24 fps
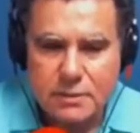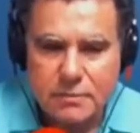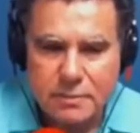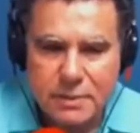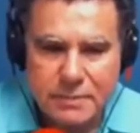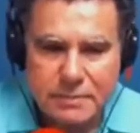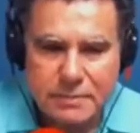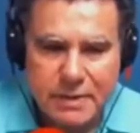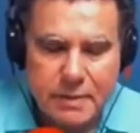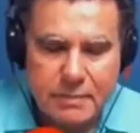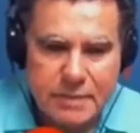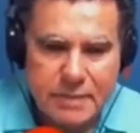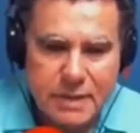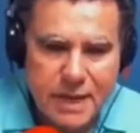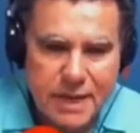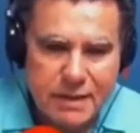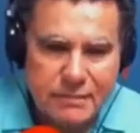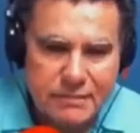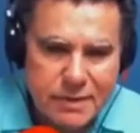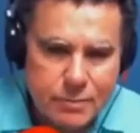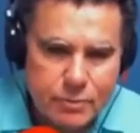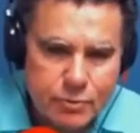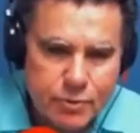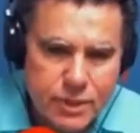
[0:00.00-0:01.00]
but people have
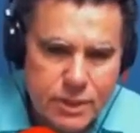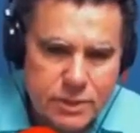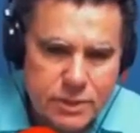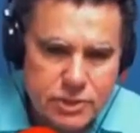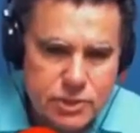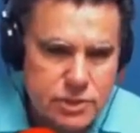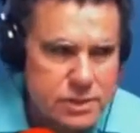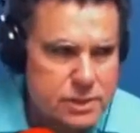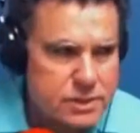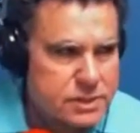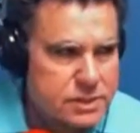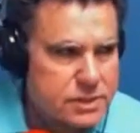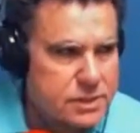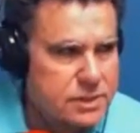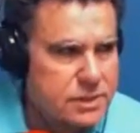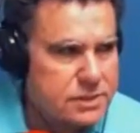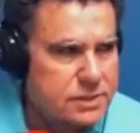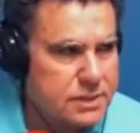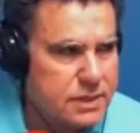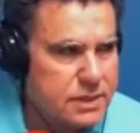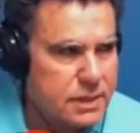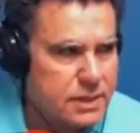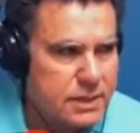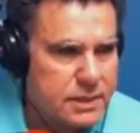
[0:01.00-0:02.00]
their
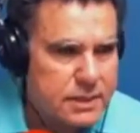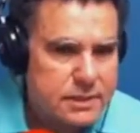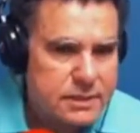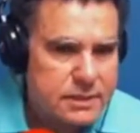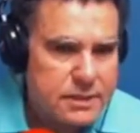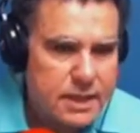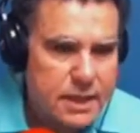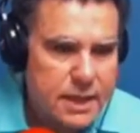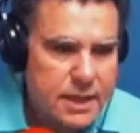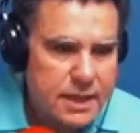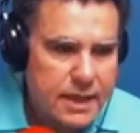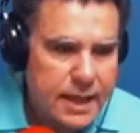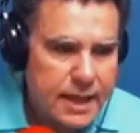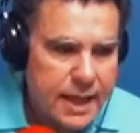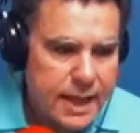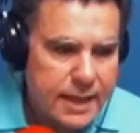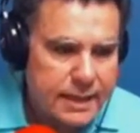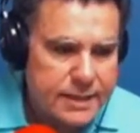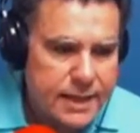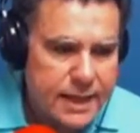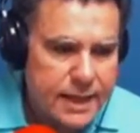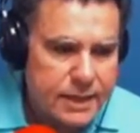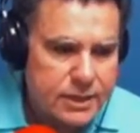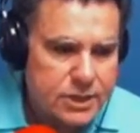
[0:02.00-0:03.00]
prejudices. And
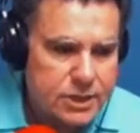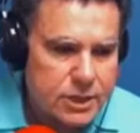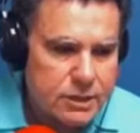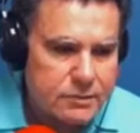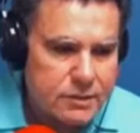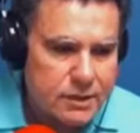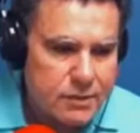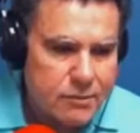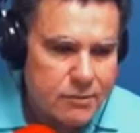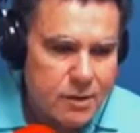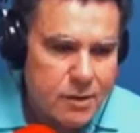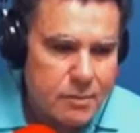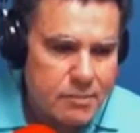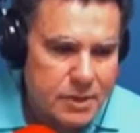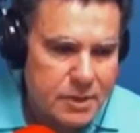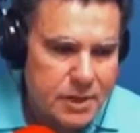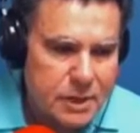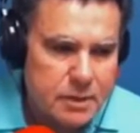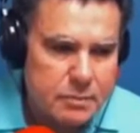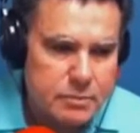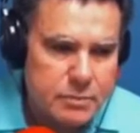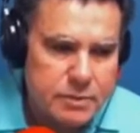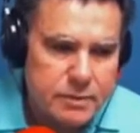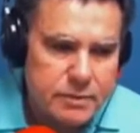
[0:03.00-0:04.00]
then, there are
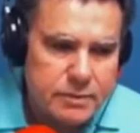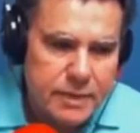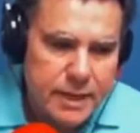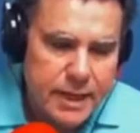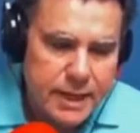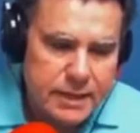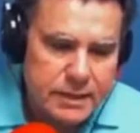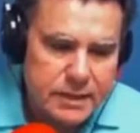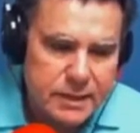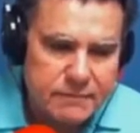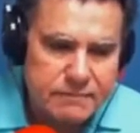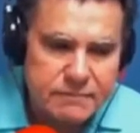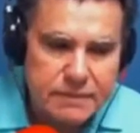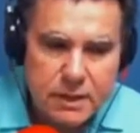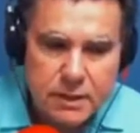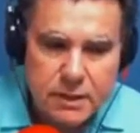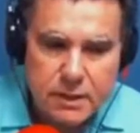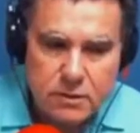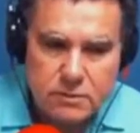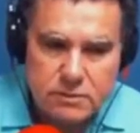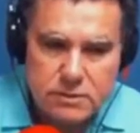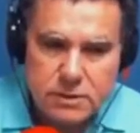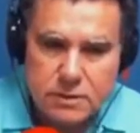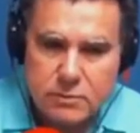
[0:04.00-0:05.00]
people that if they
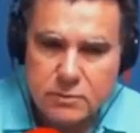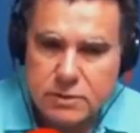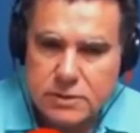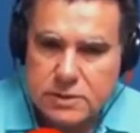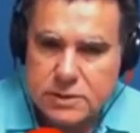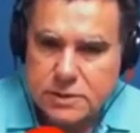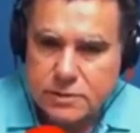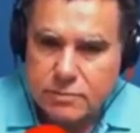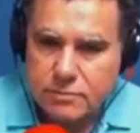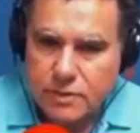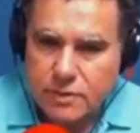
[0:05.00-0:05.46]
know someone is in